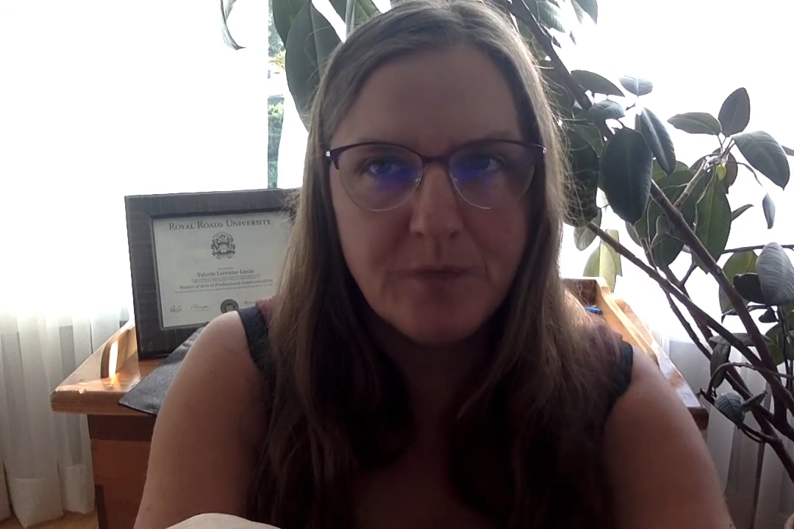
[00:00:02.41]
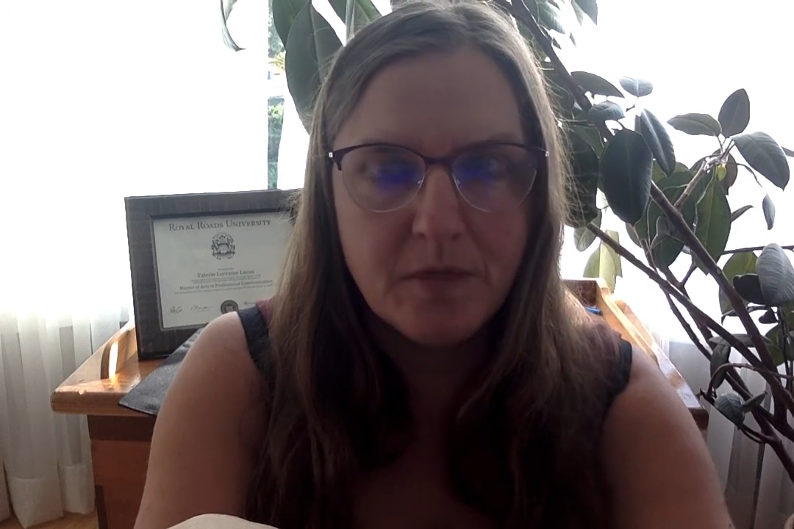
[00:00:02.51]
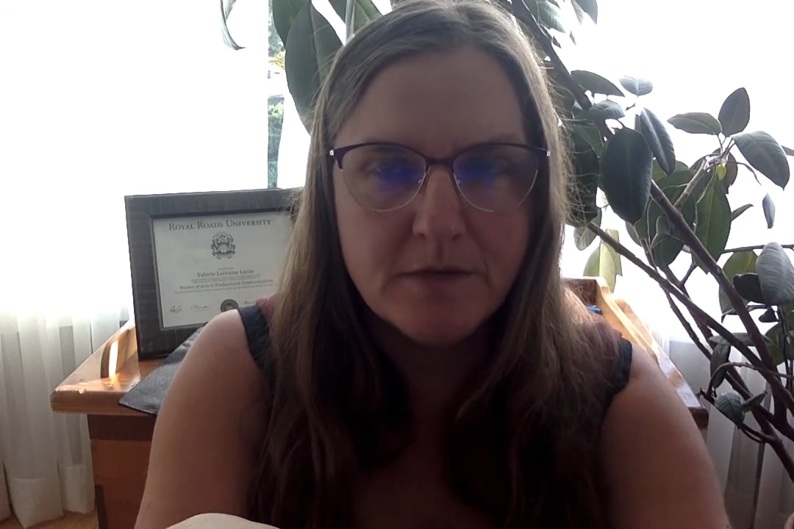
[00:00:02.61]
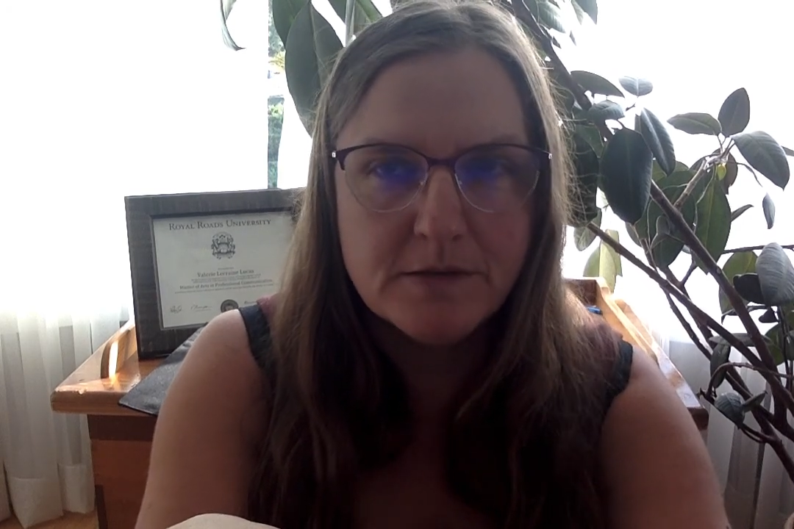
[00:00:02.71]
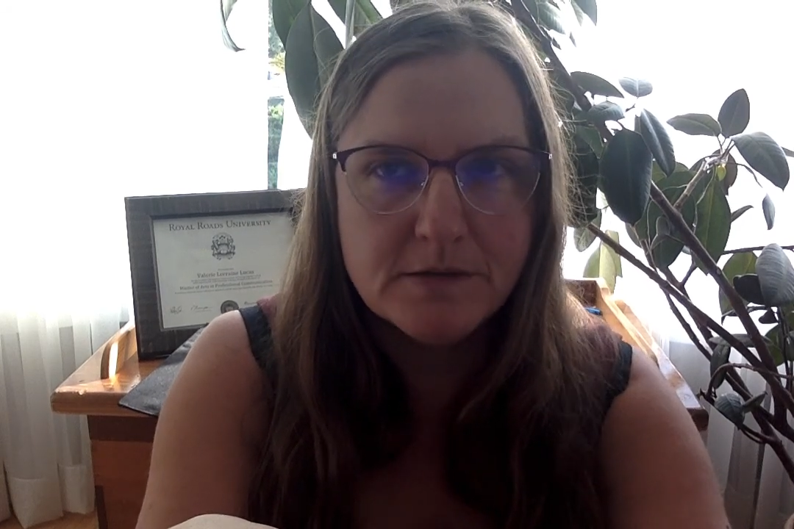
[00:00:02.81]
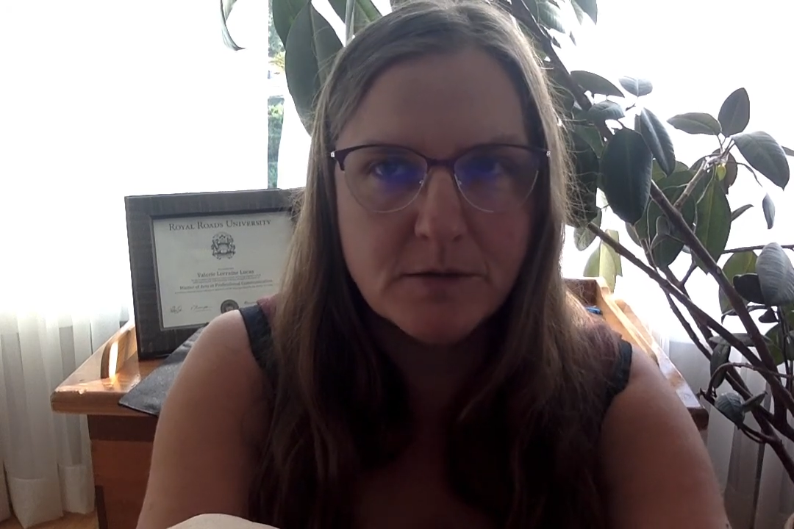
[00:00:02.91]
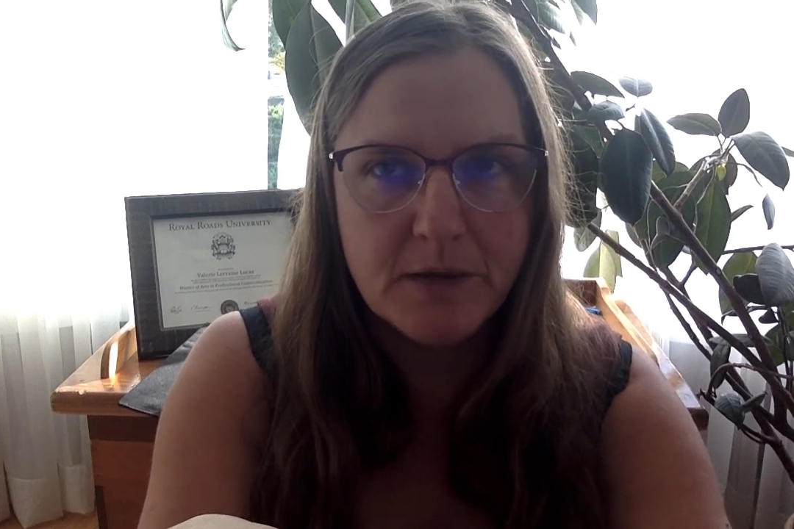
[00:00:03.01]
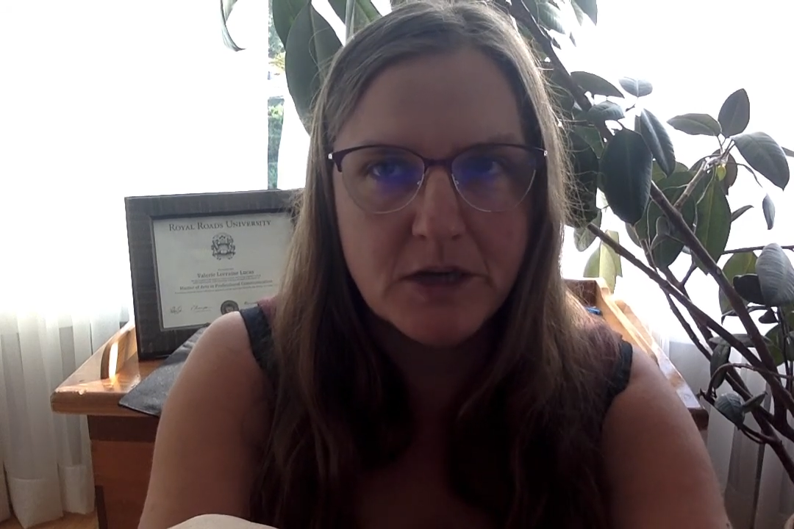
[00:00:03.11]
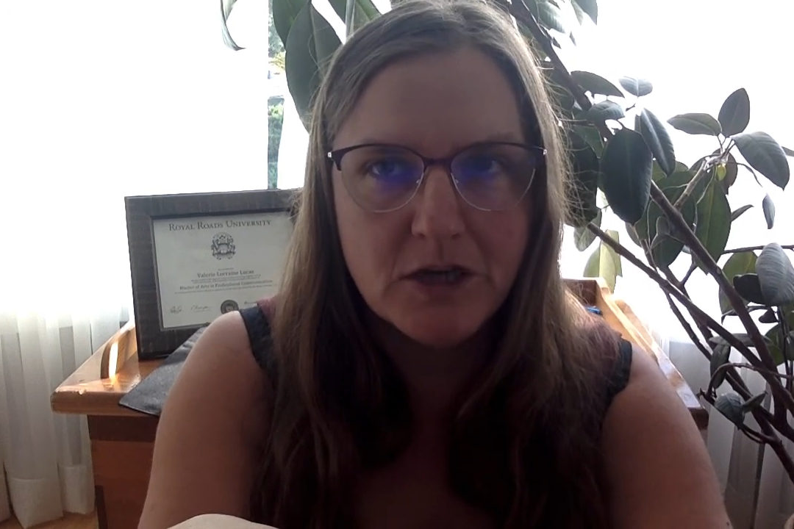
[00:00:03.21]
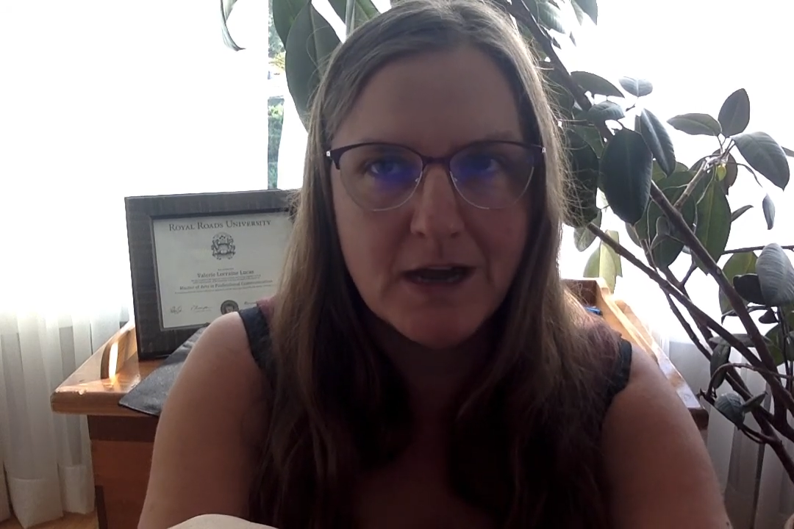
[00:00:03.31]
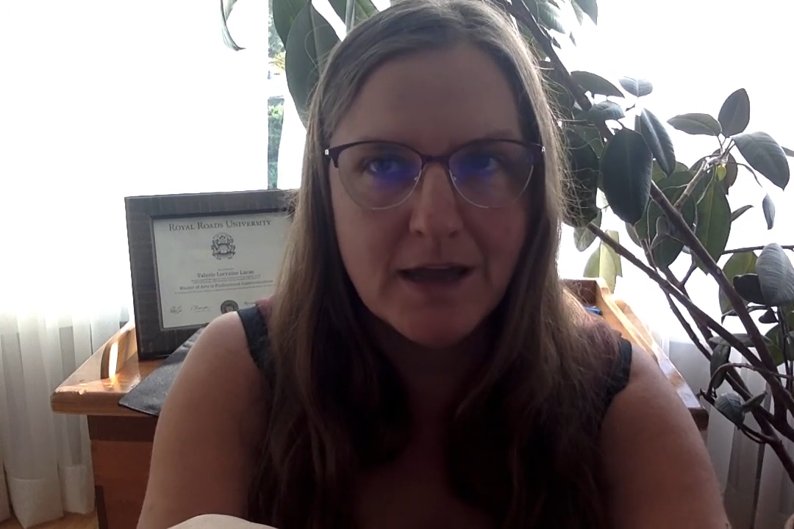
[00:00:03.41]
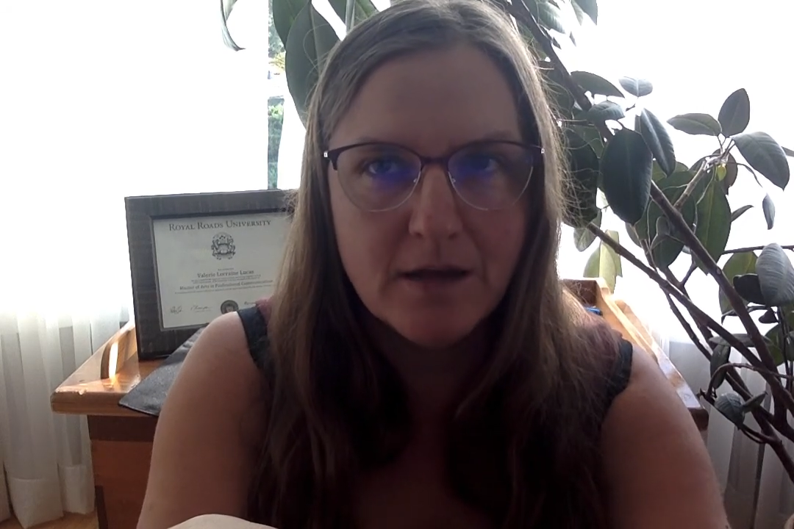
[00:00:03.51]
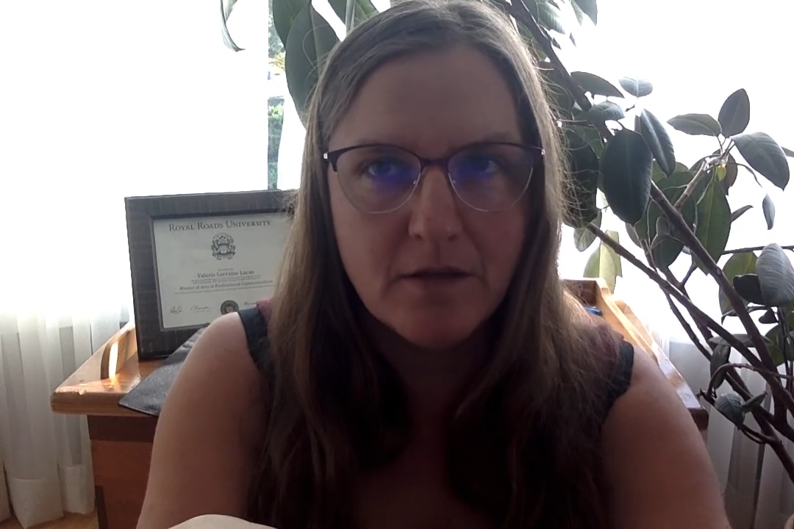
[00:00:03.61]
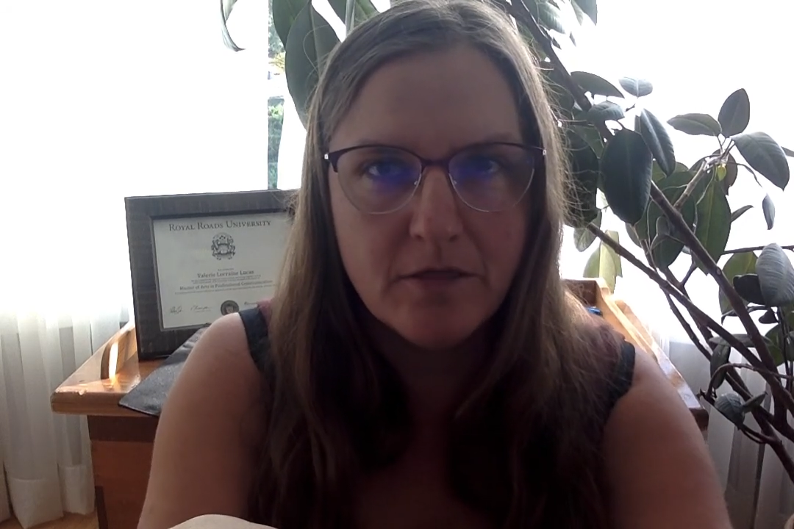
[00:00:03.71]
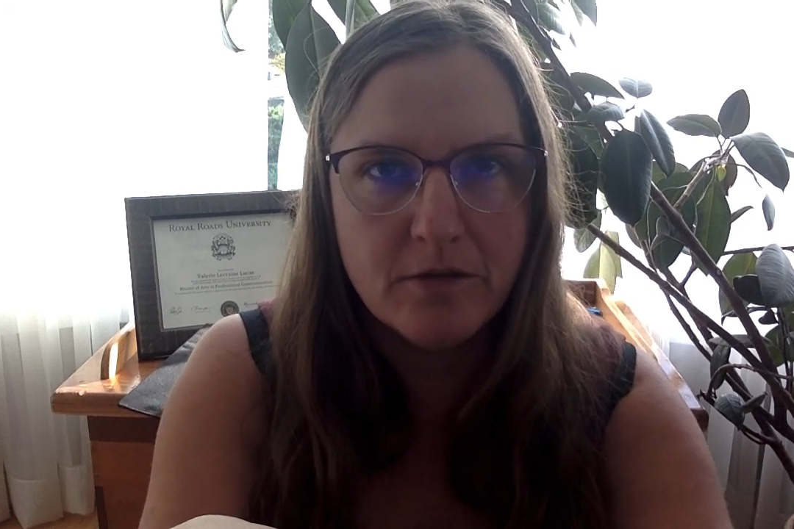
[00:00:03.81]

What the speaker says: This is a quick check-in on